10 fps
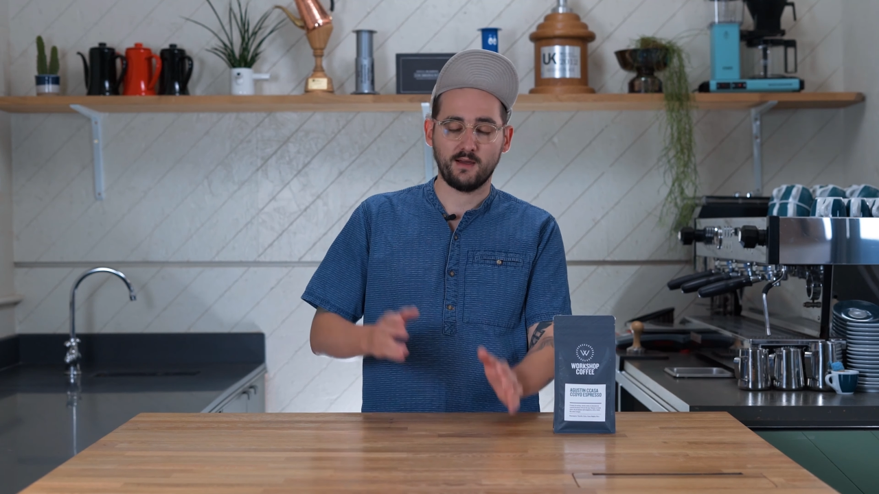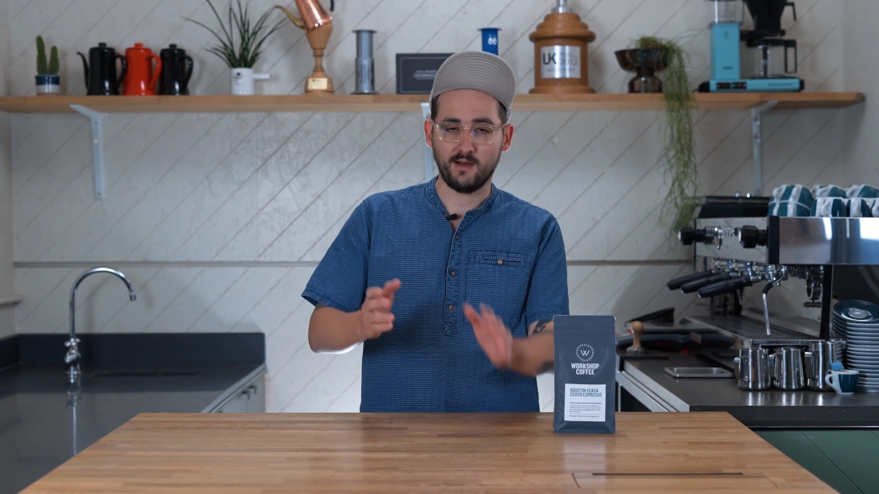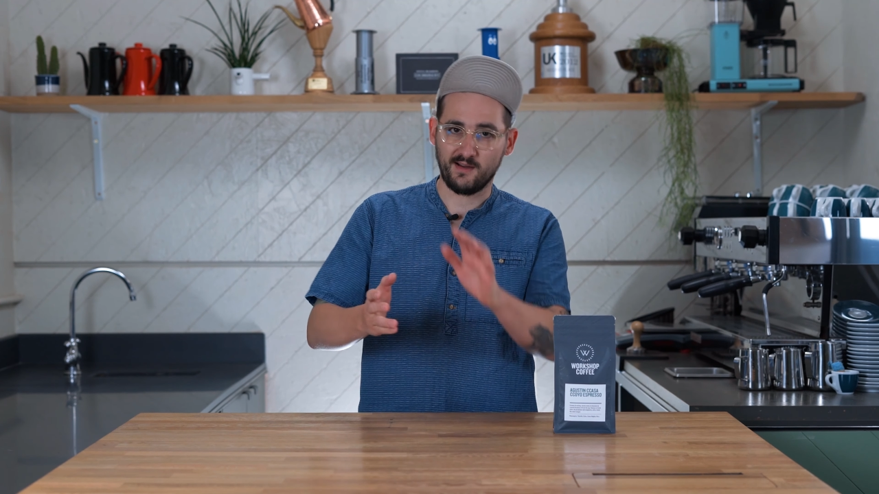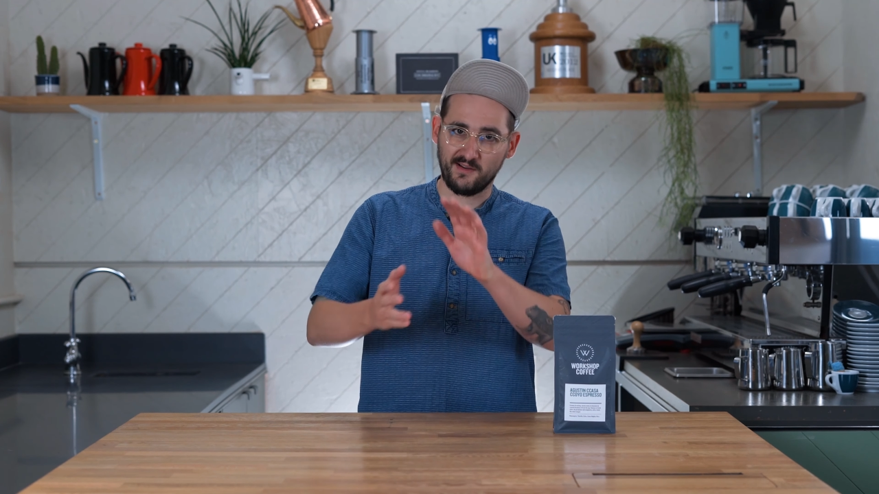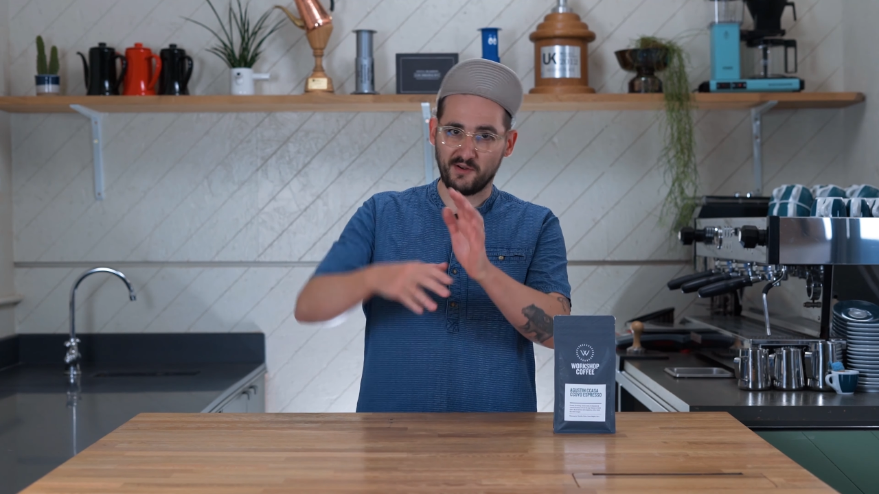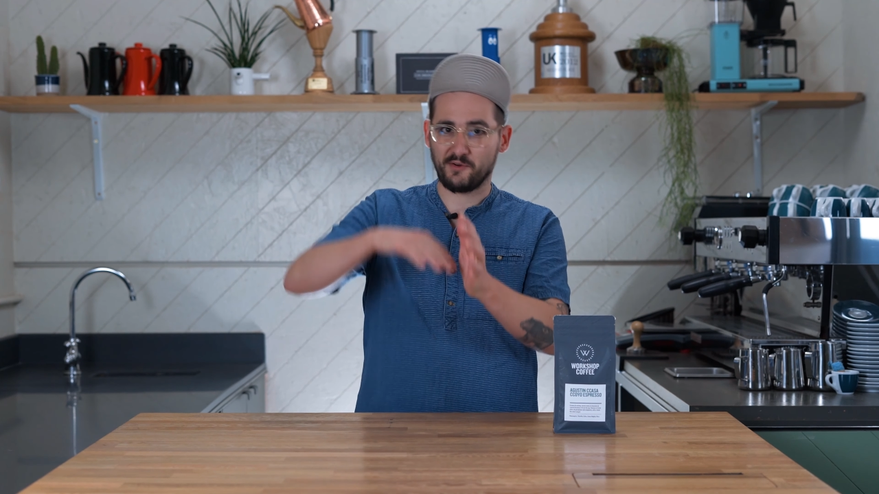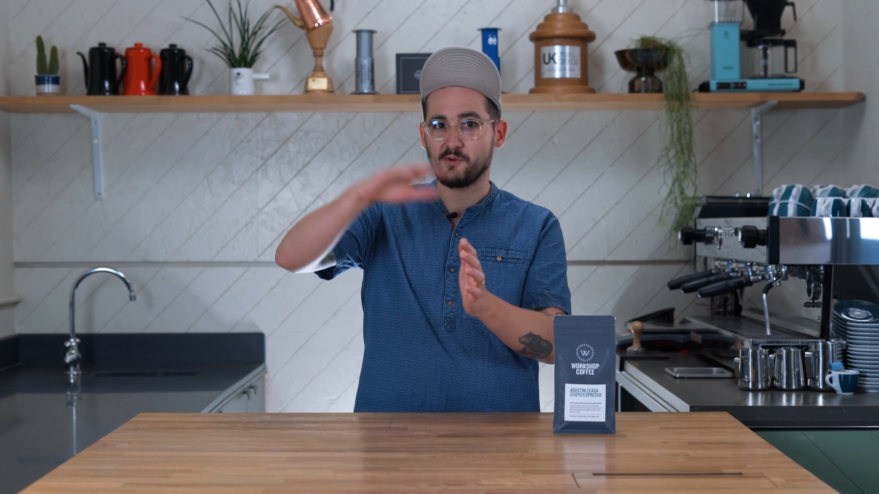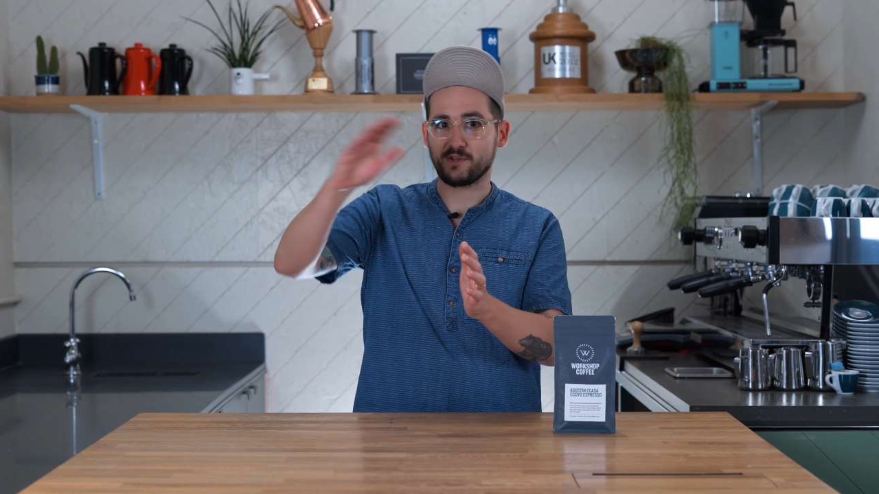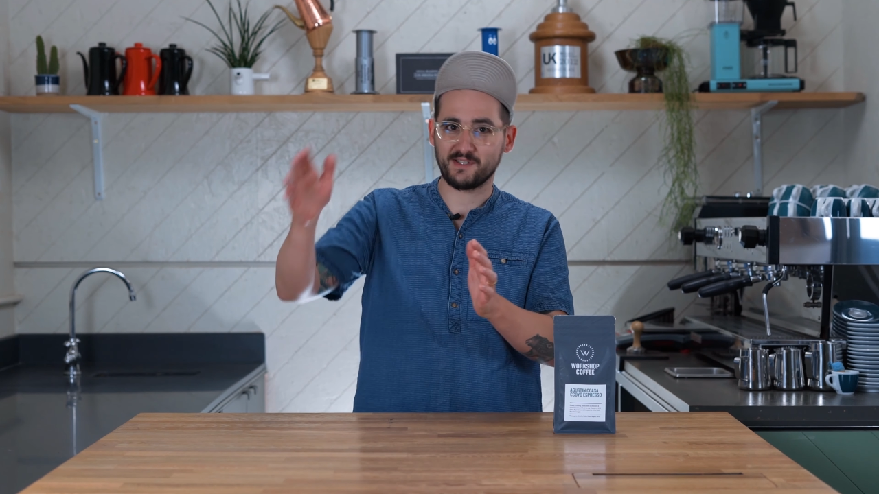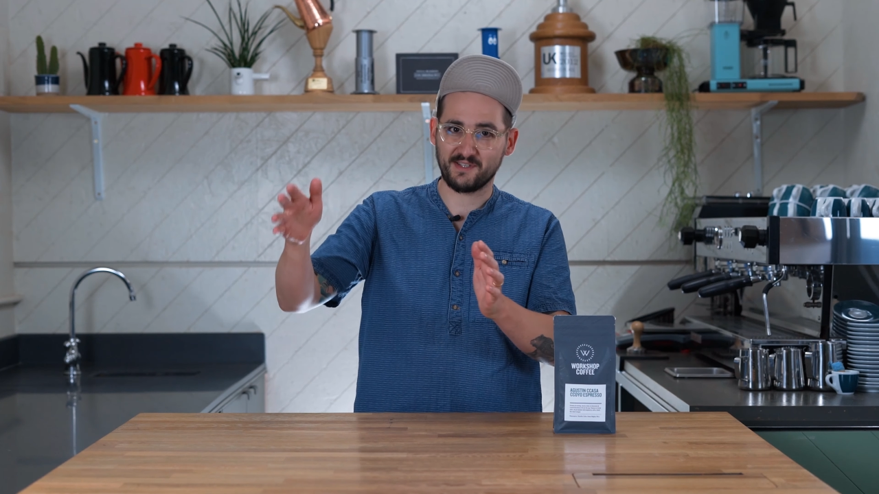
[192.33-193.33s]

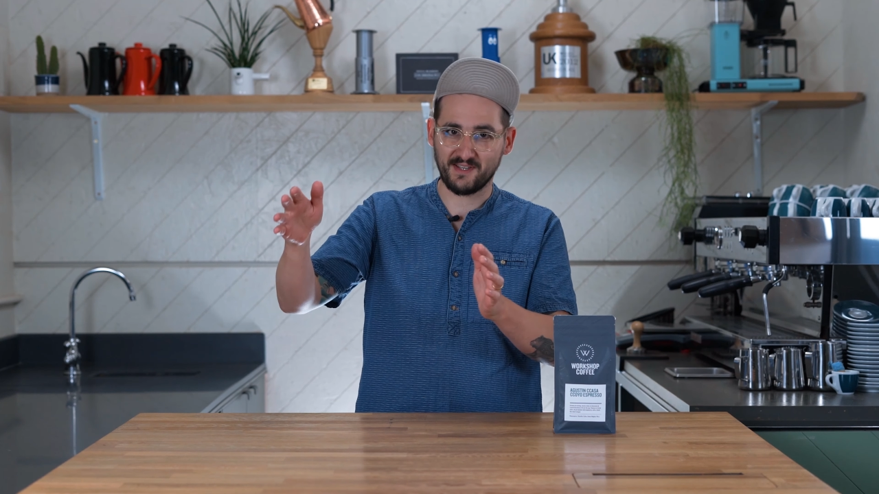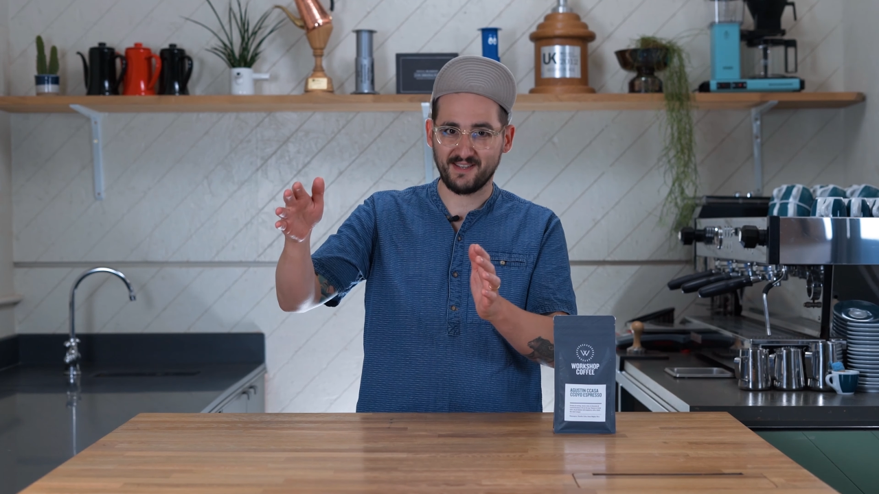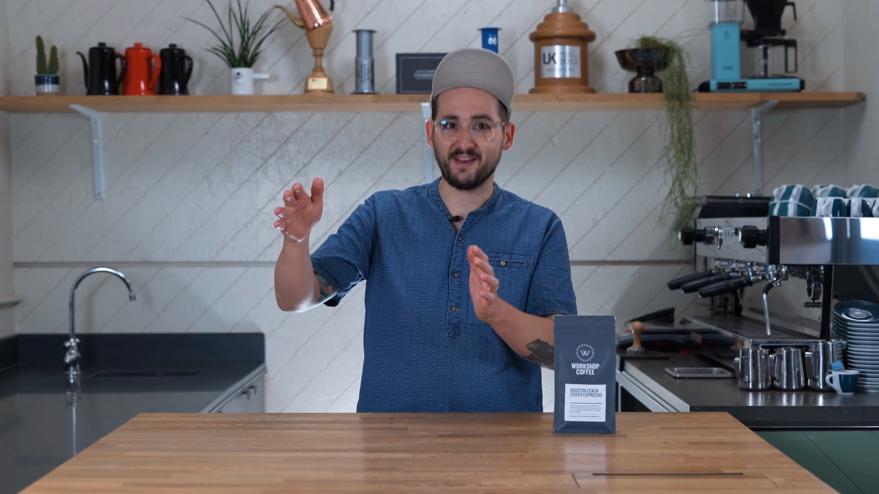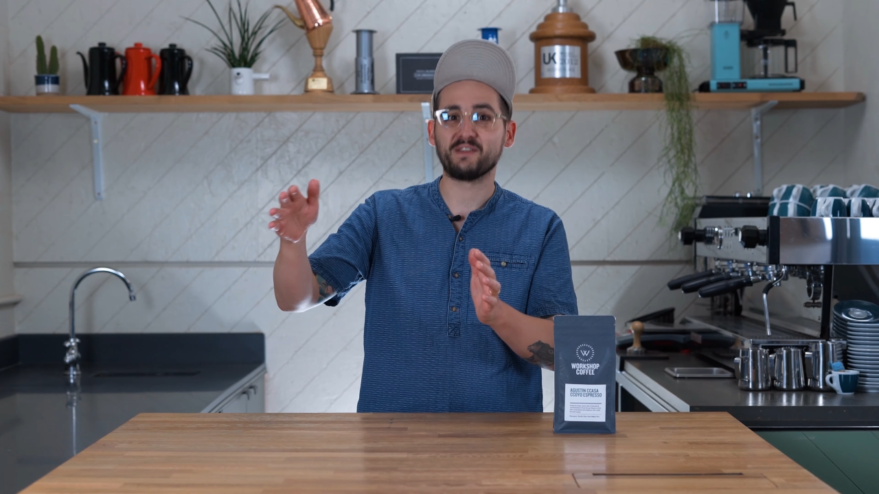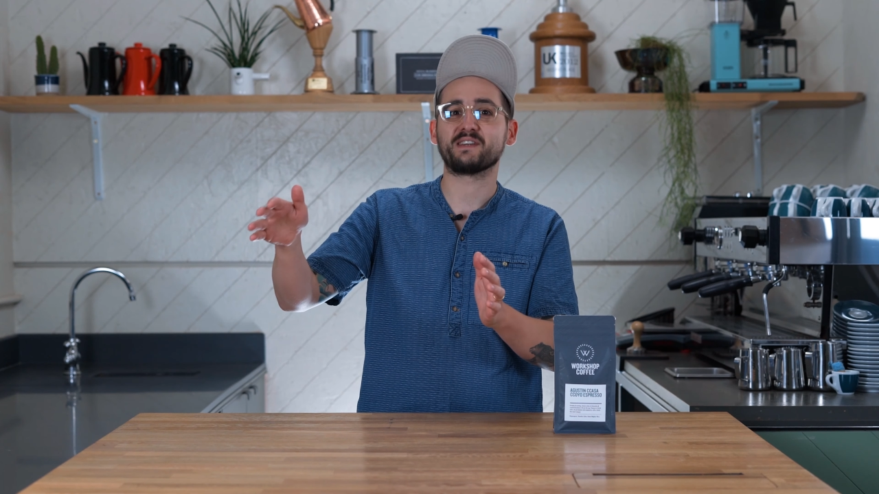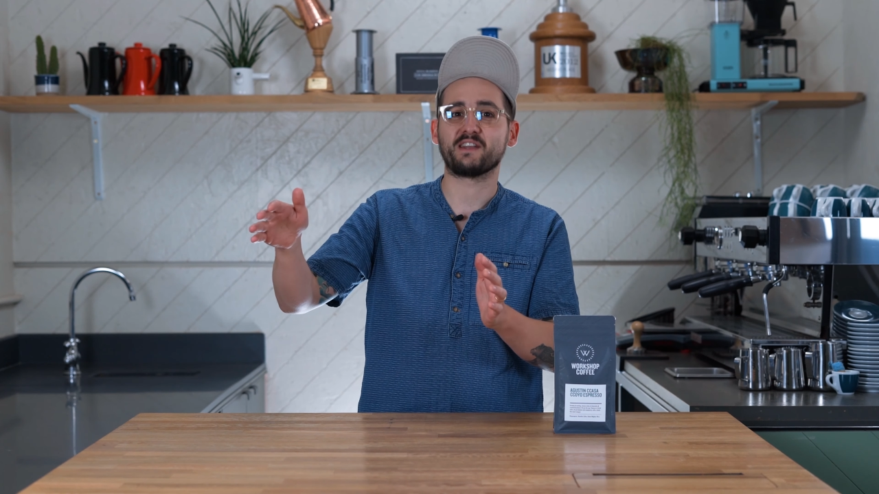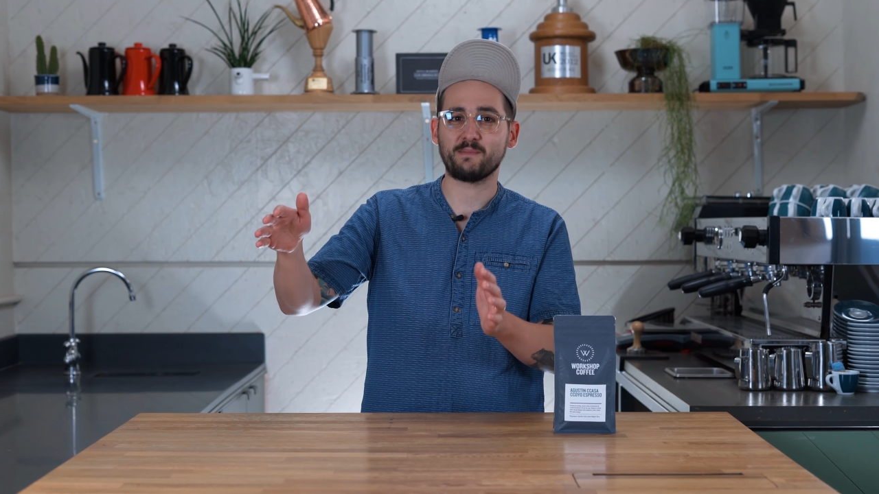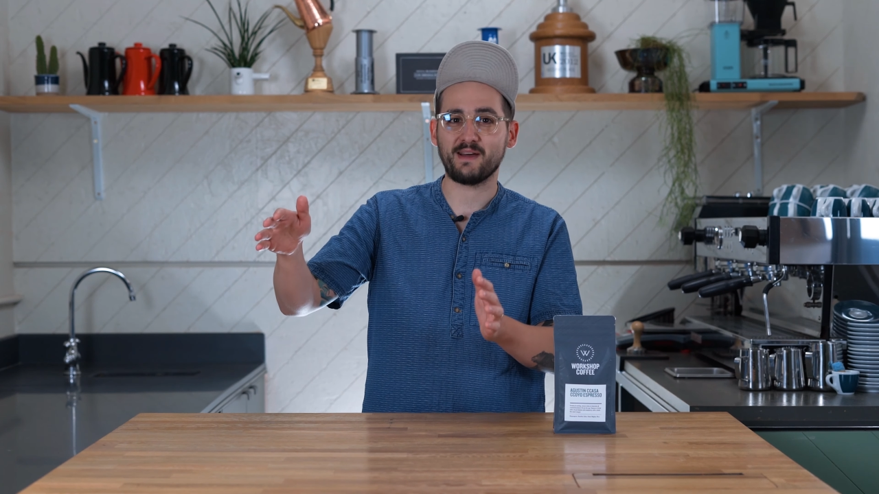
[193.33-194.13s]
across the other side of the